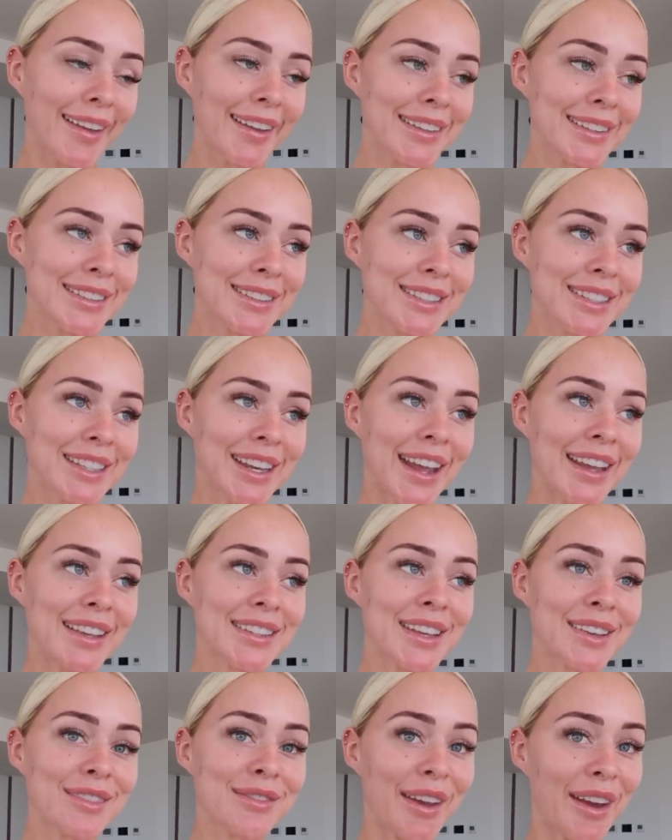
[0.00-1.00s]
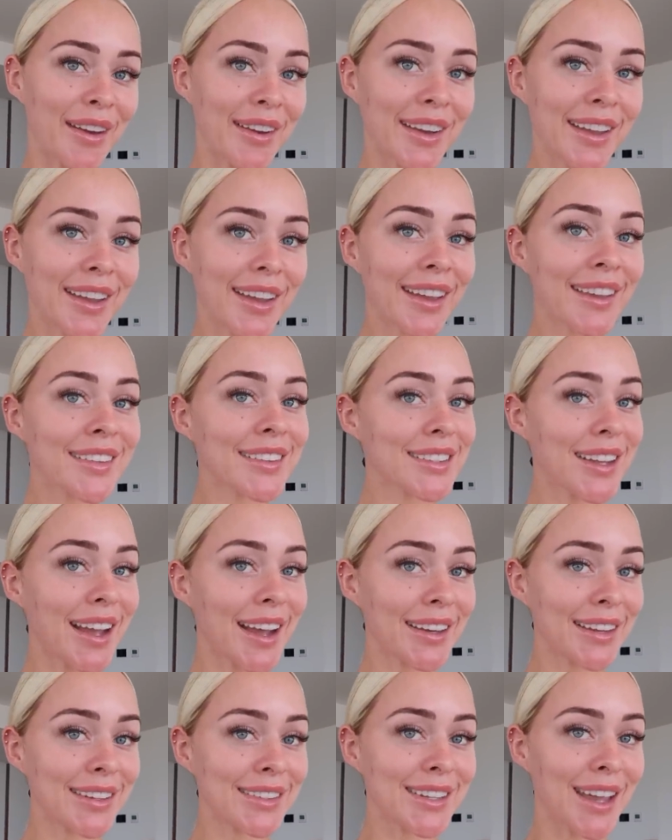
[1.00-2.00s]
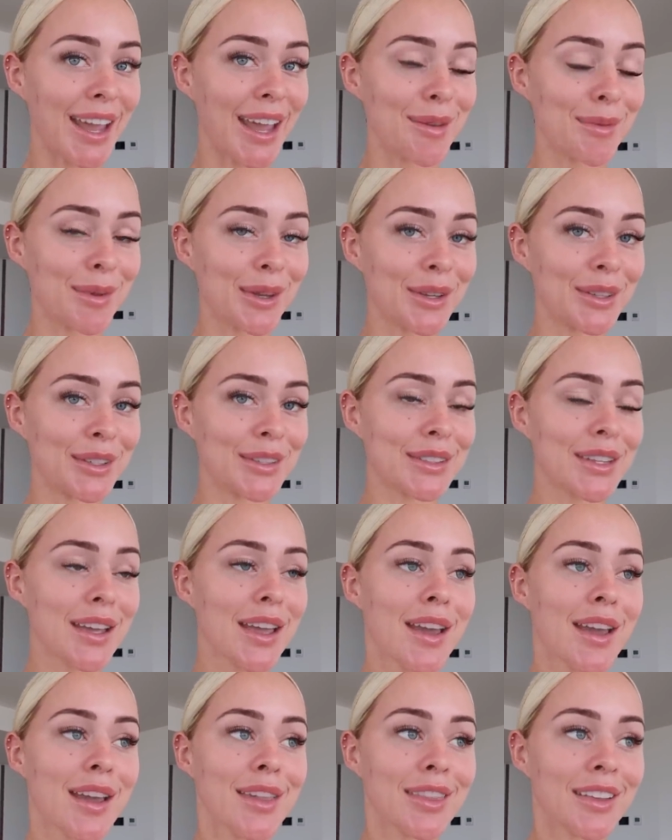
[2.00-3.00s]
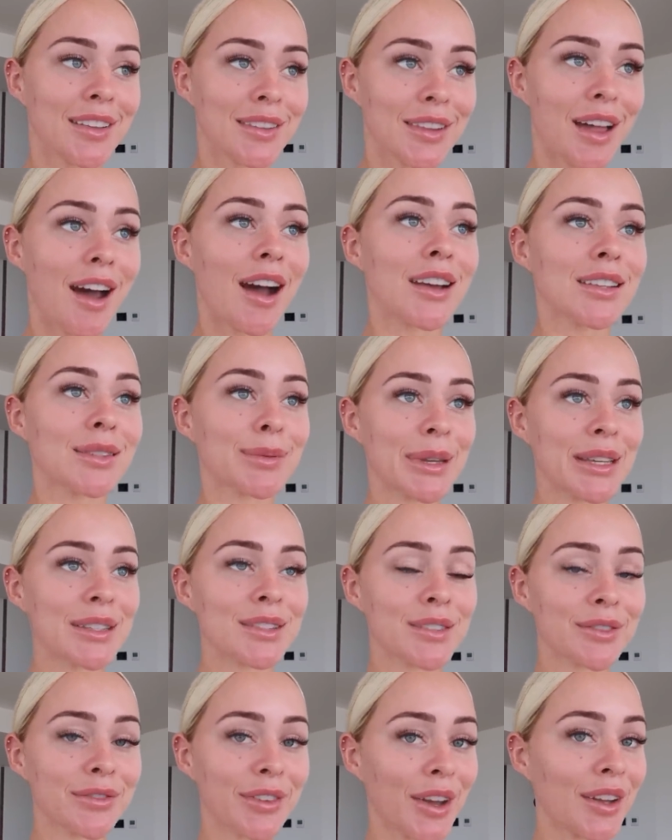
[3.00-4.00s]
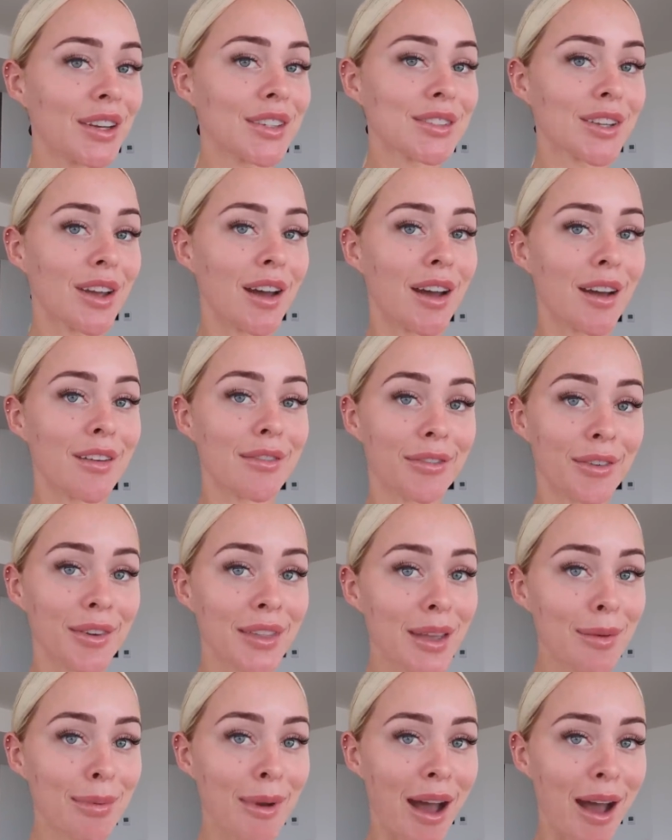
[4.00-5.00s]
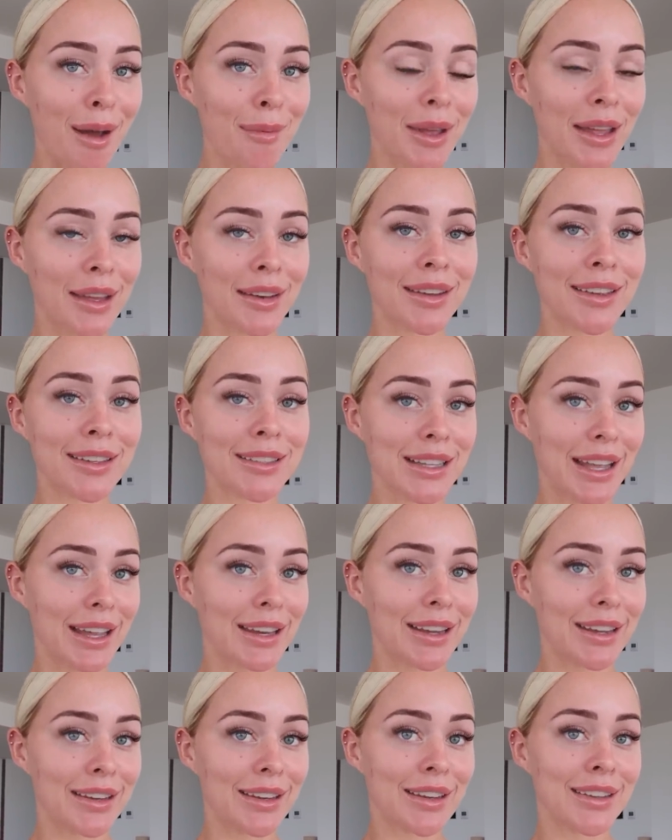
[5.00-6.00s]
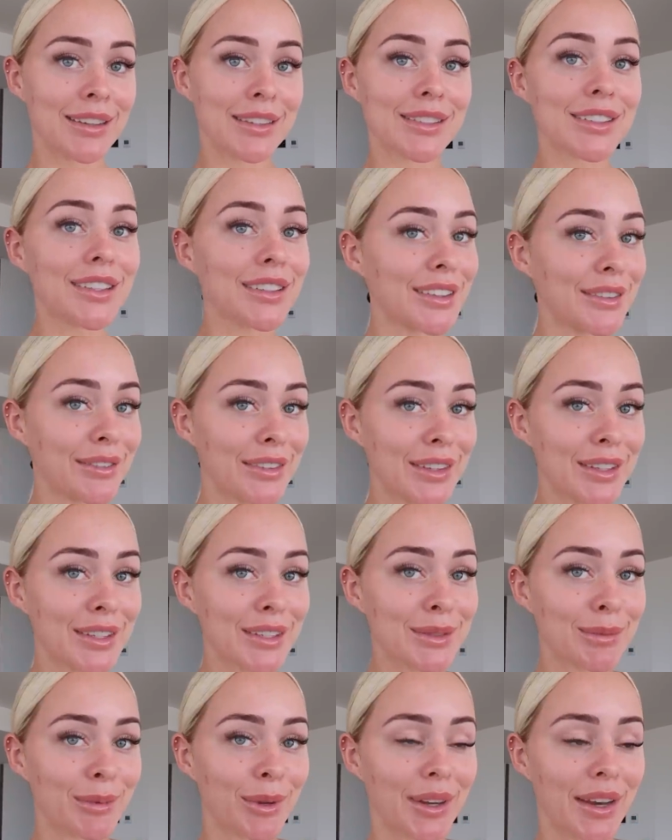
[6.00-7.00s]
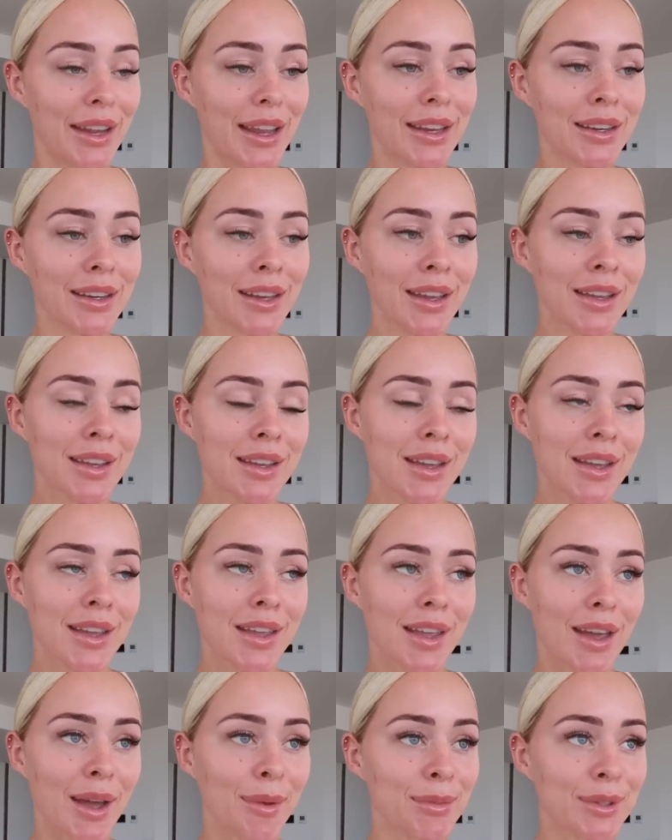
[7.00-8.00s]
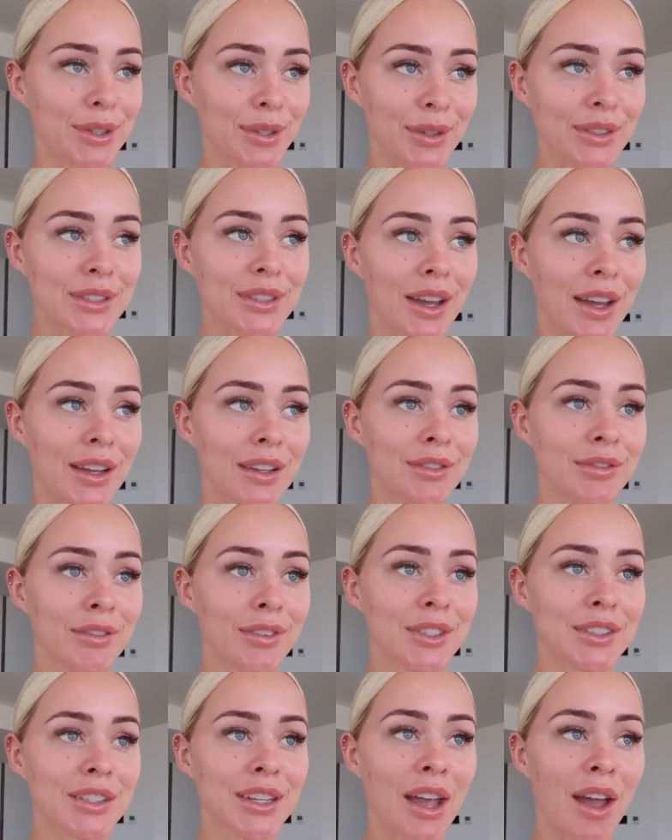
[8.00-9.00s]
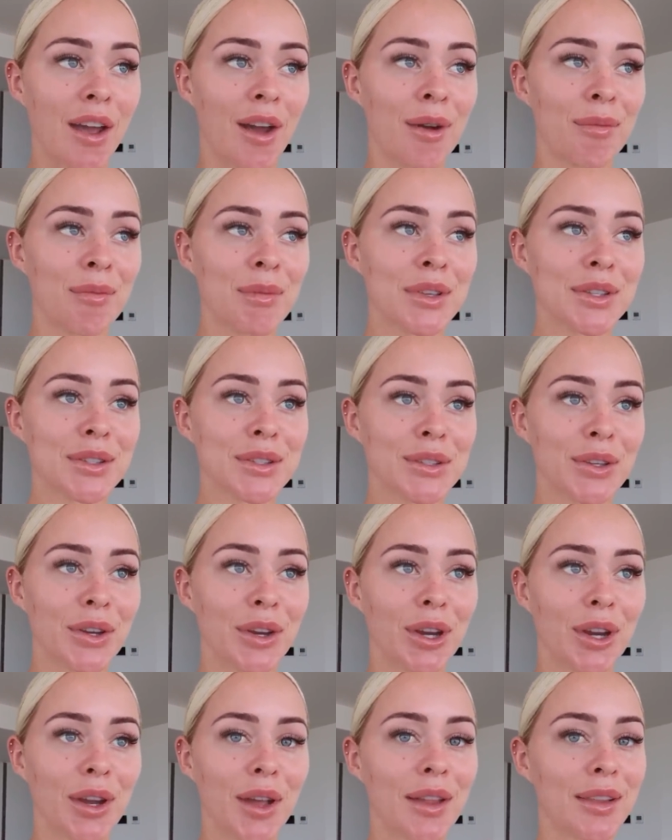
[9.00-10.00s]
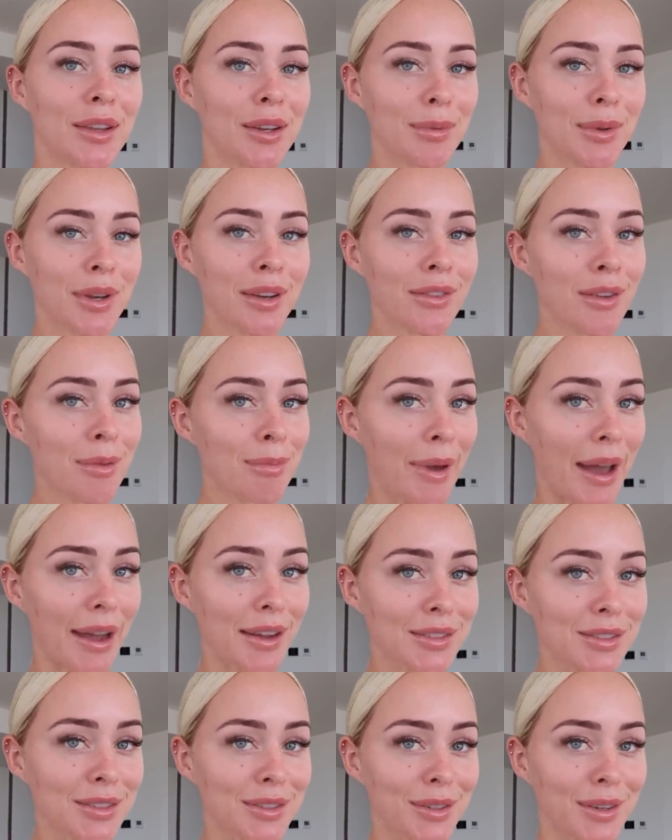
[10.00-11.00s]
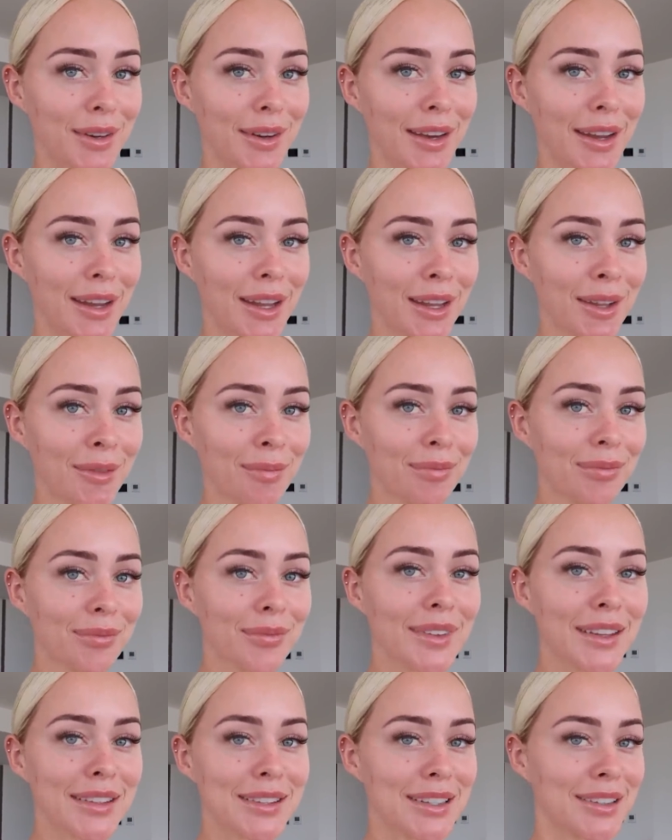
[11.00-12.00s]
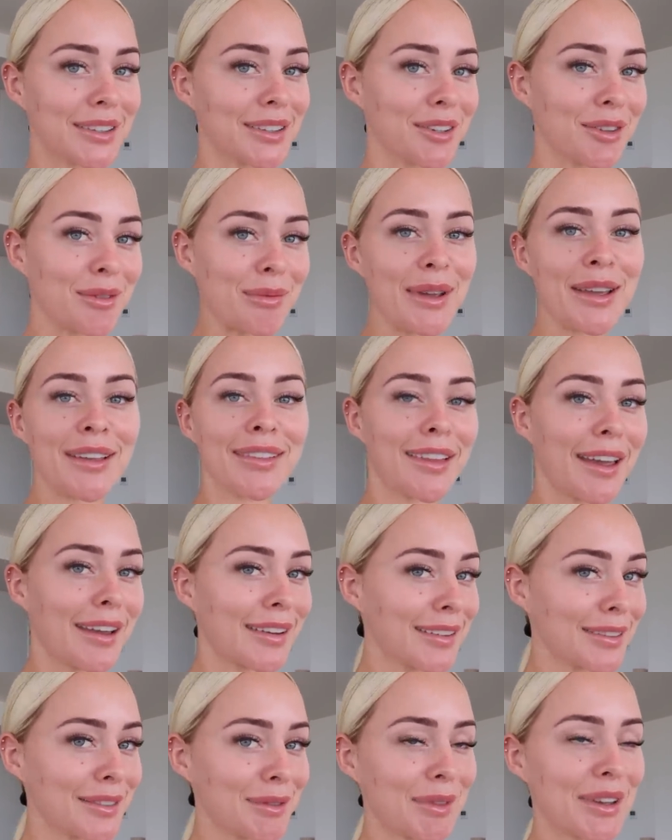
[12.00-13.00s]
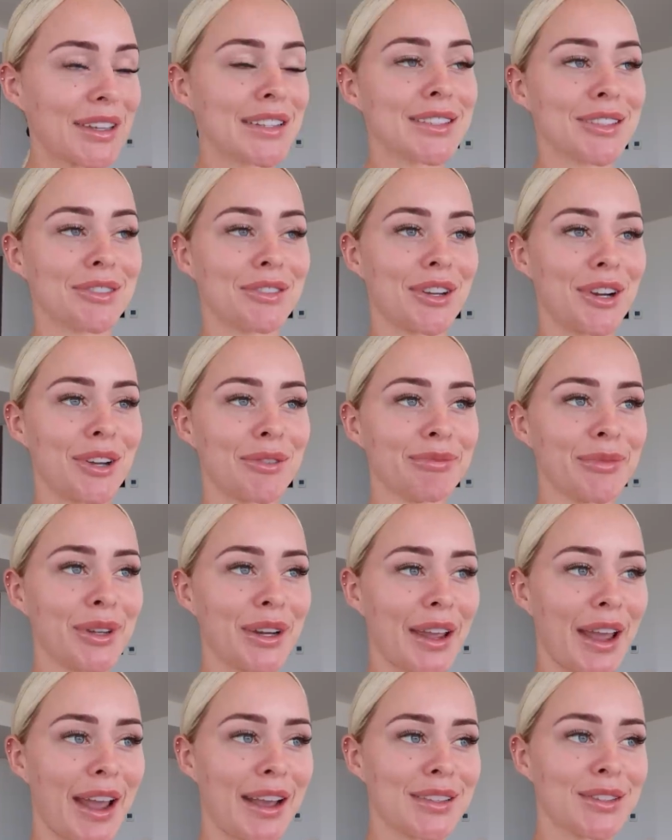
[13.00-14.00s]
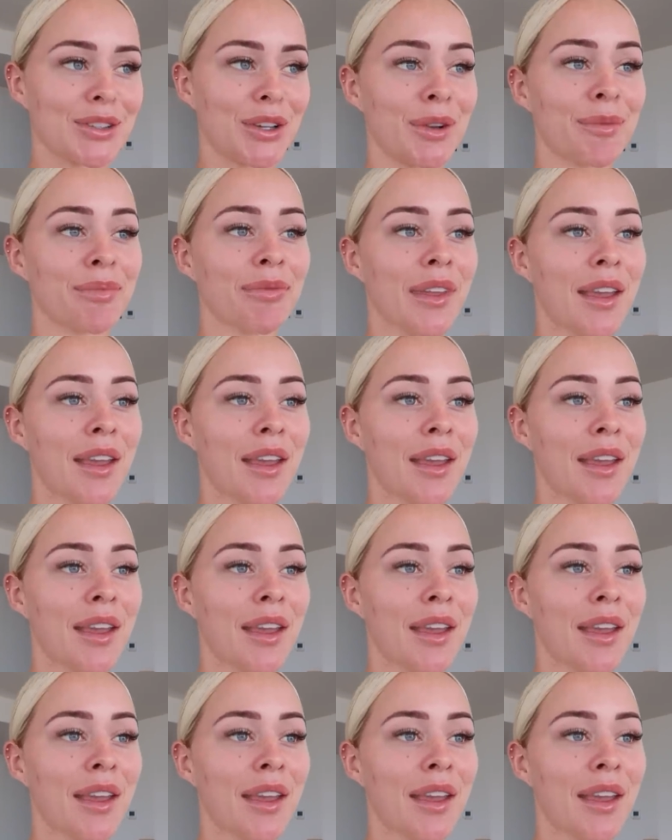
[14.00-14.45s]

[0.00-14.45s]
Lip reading: guys, today is a very exciting day because the last piece of furniture for the apartment is getting delivered this morning. I'm so excited for it to come. So a little bit of a backstory. It's a little bit like, it's a lot. Okay, so